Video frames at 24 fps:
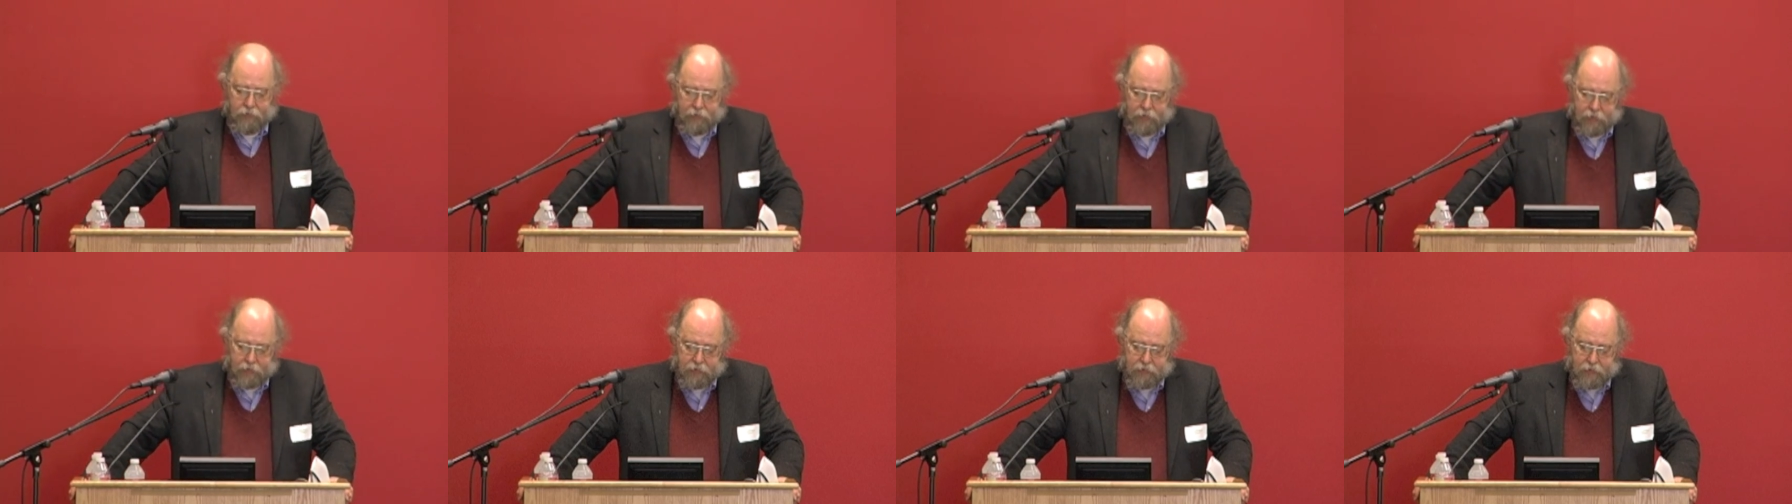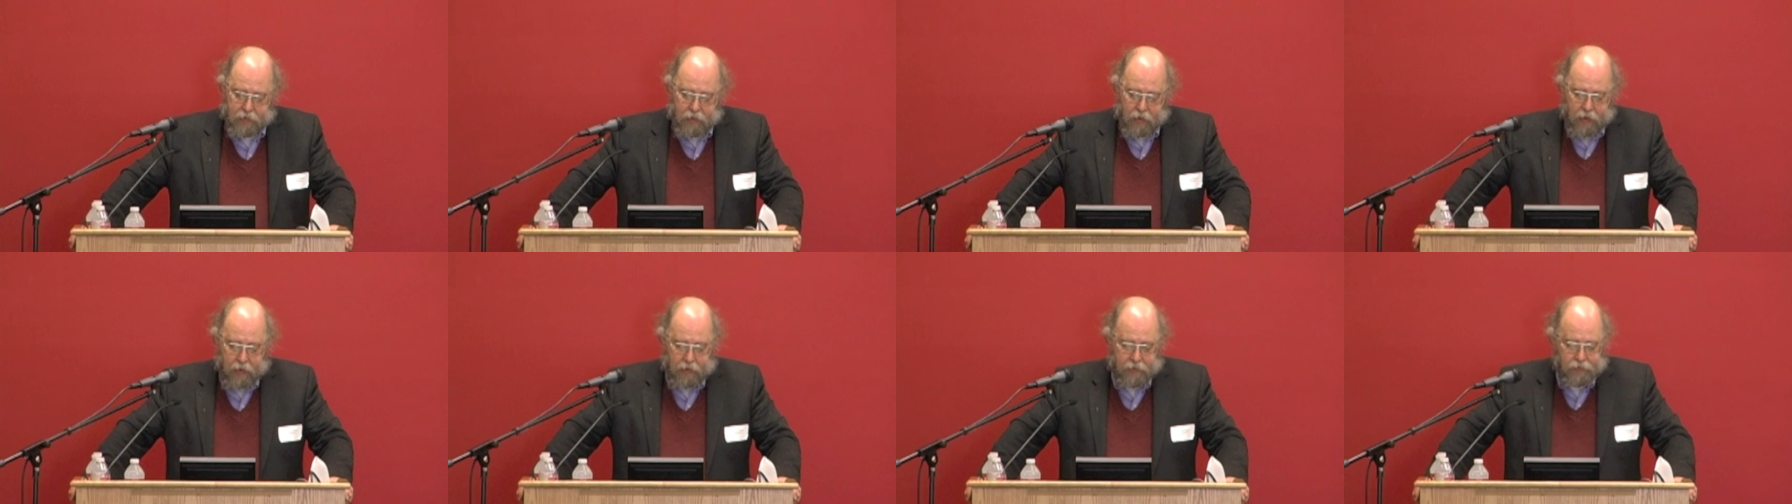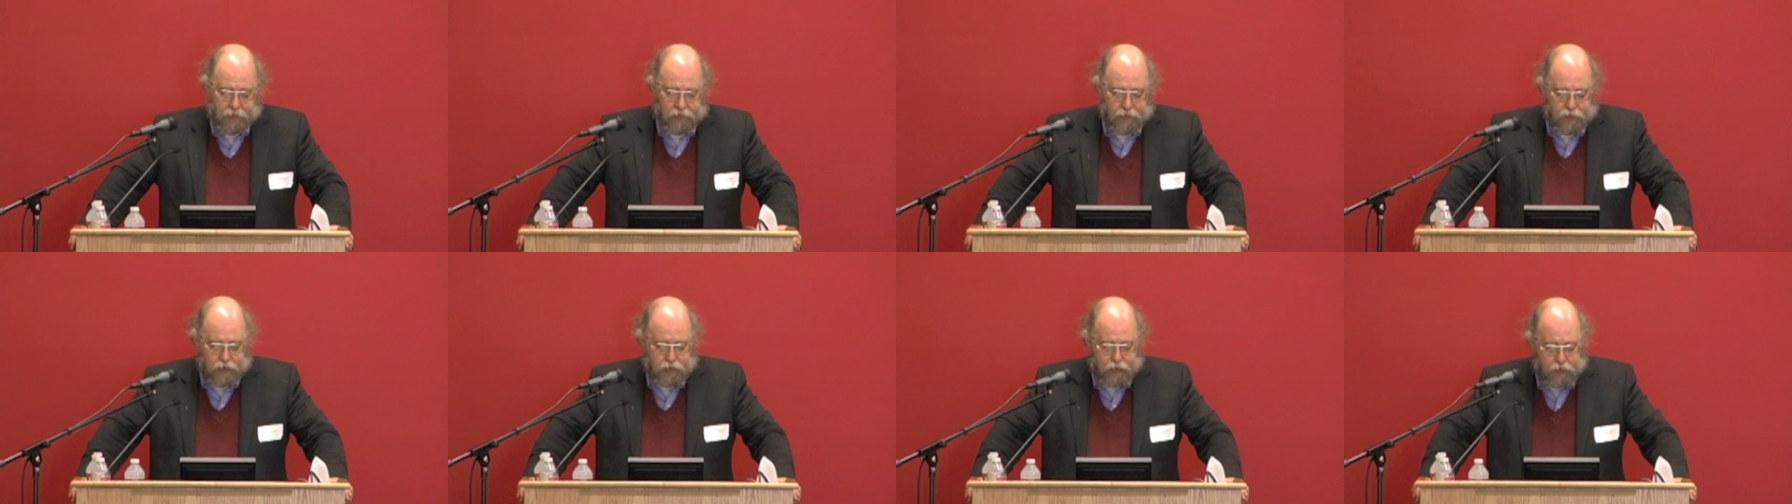that
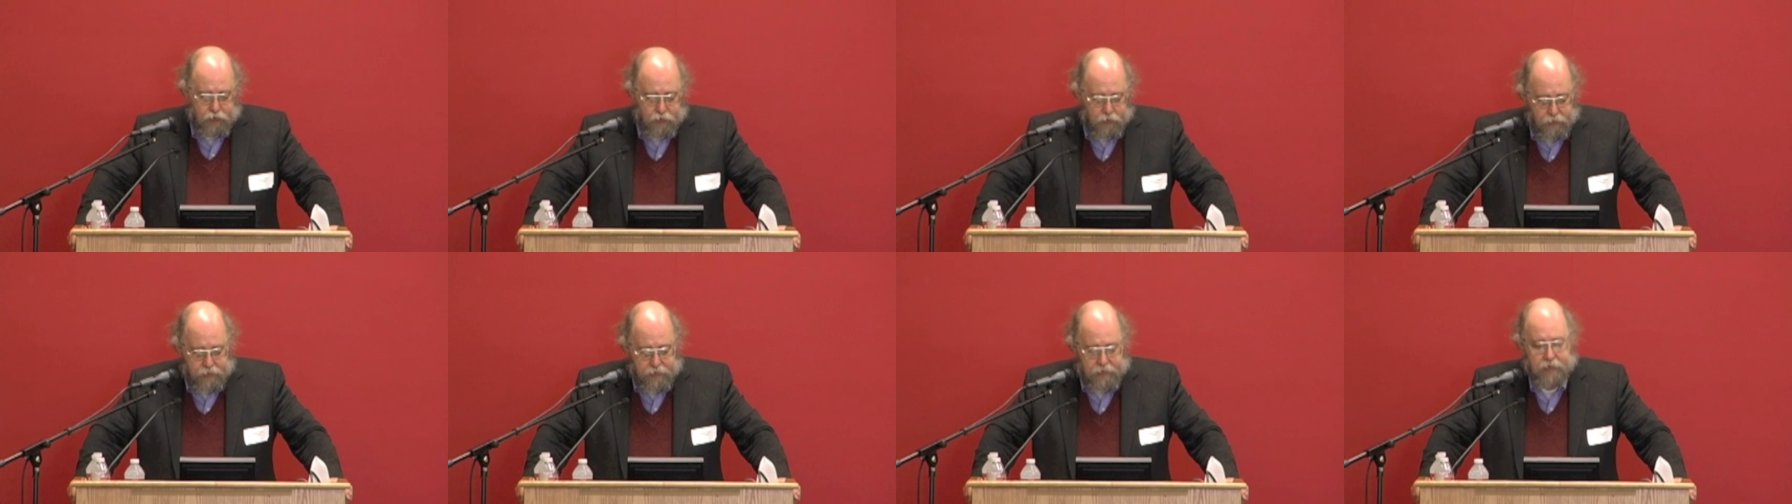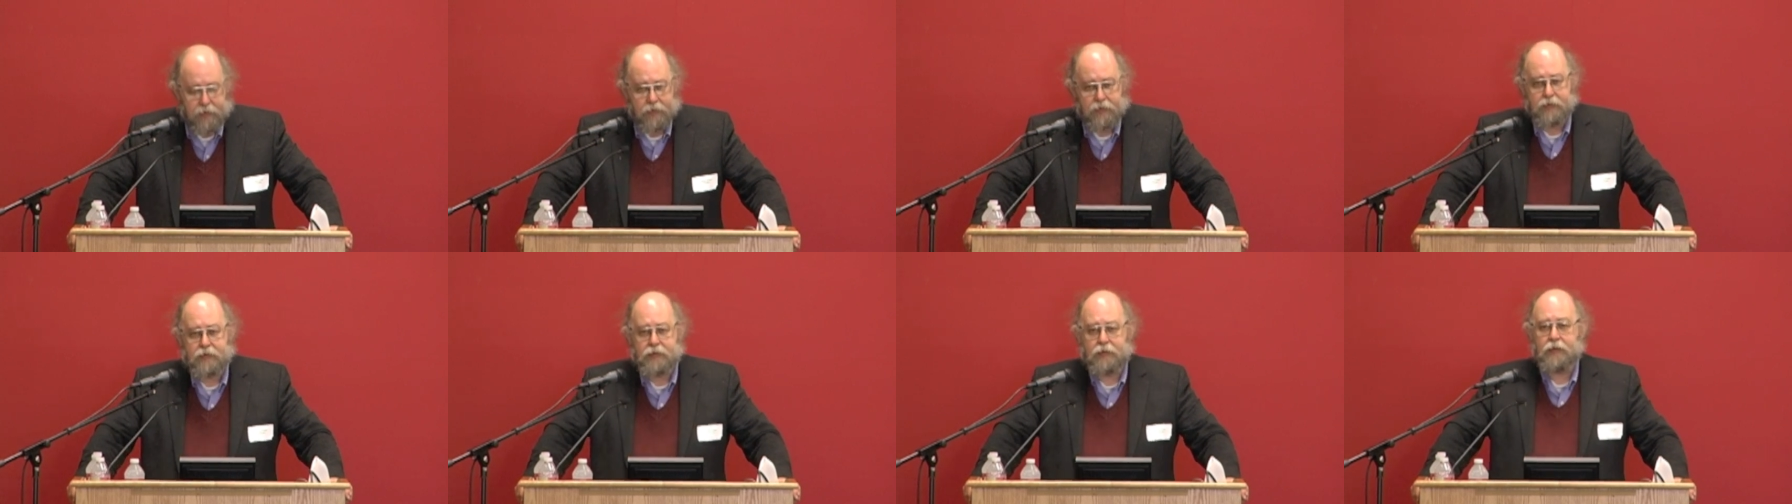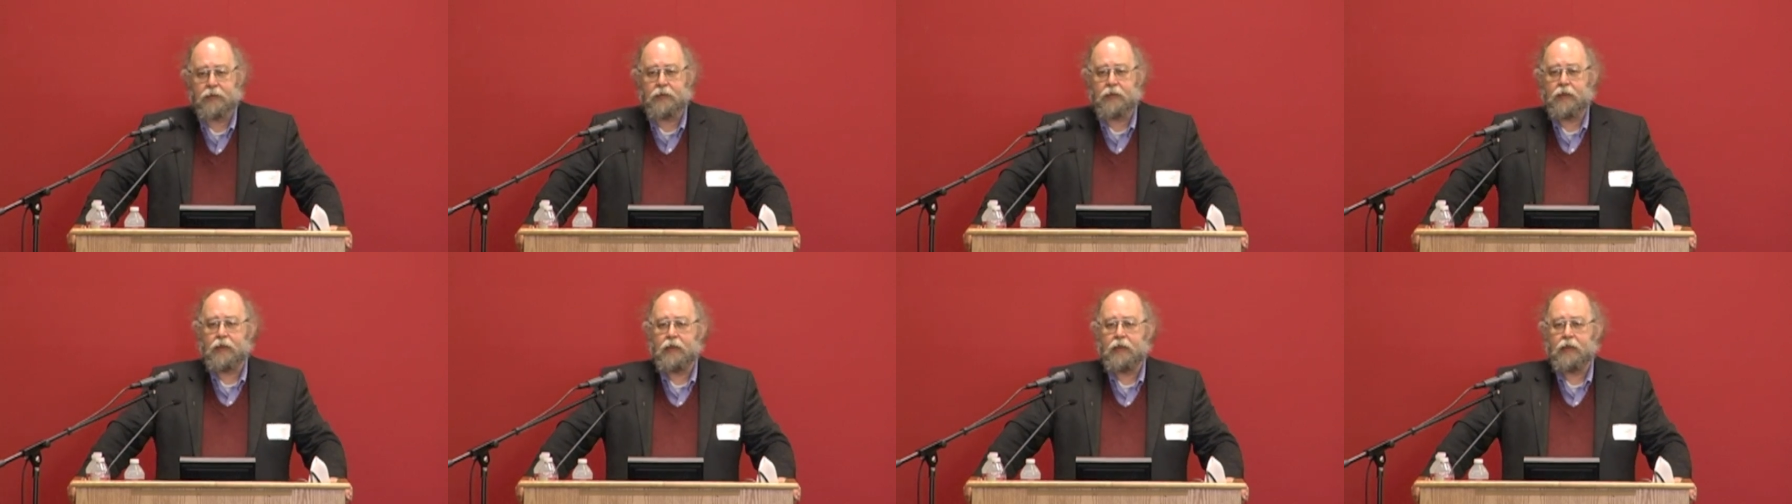God chooses